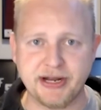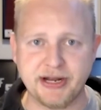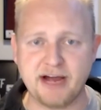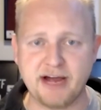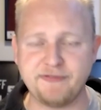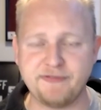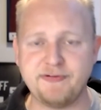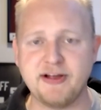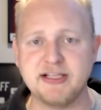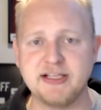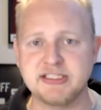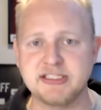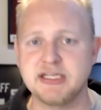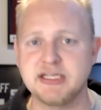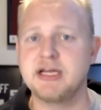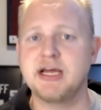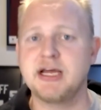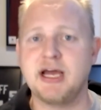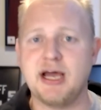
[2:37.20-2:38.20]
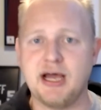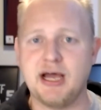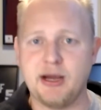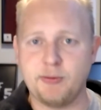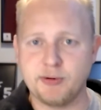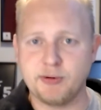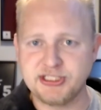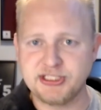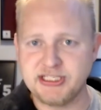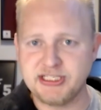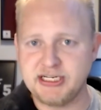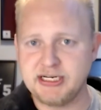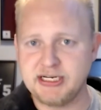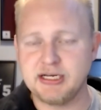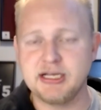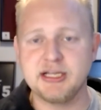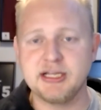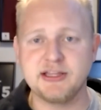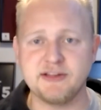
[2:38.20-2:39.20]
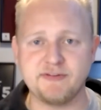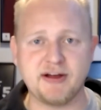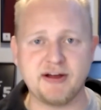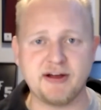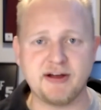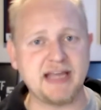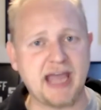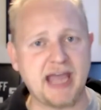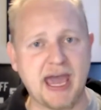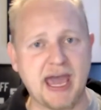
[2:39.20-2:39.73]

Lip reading: on offense. We're seeing Davante